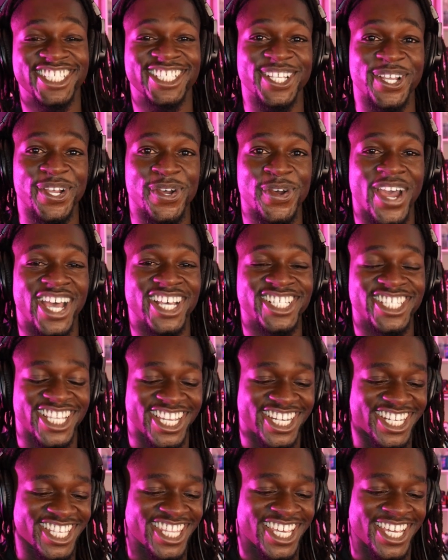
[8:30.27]
So
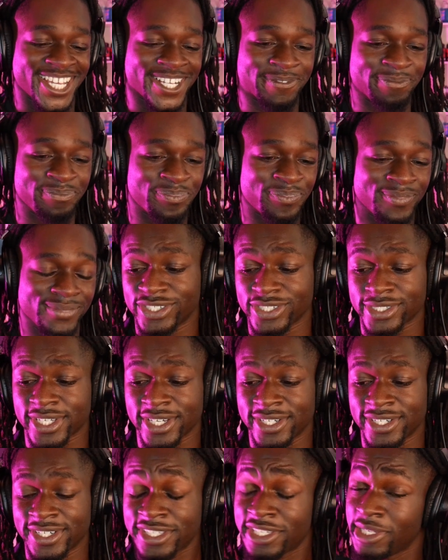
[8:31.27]
outside of that, just
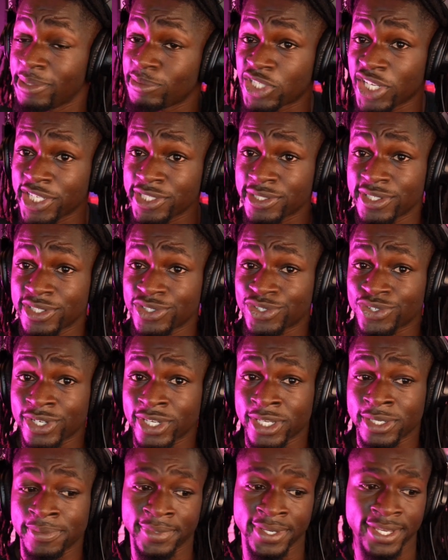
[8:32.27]
gonna keep chasing the
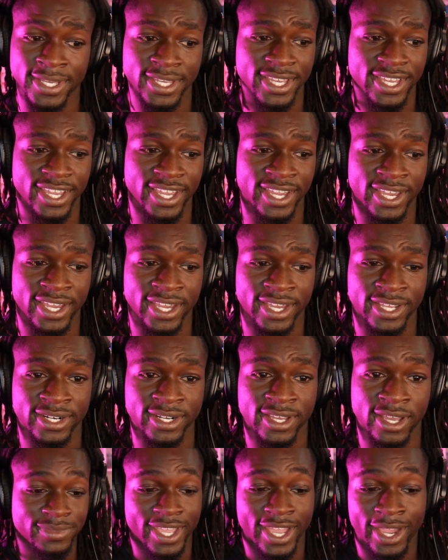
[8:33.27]
dream
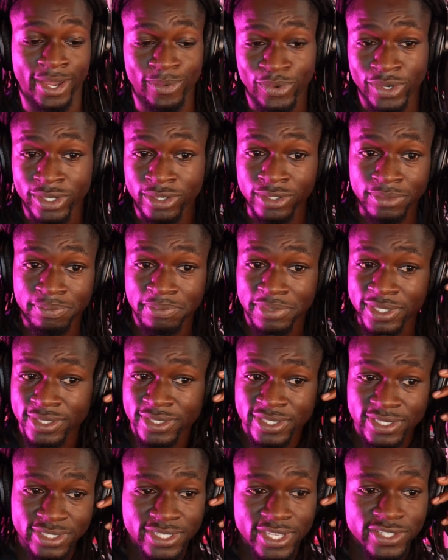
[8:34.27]
and I will be
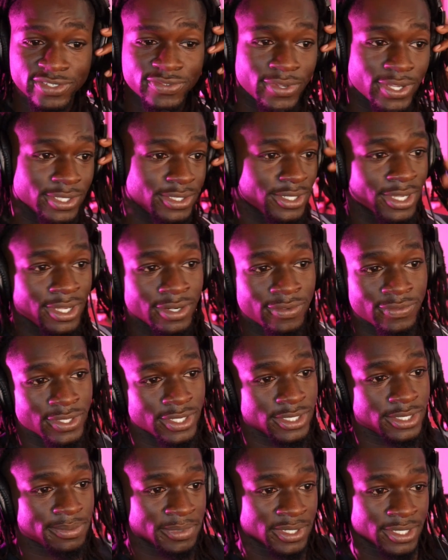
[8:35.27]
successful at the end of
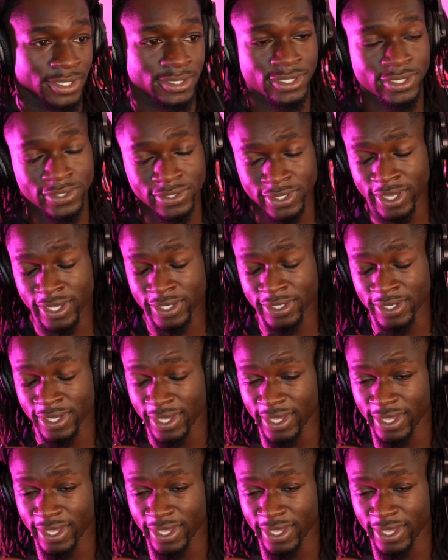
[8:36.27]
this. But until then,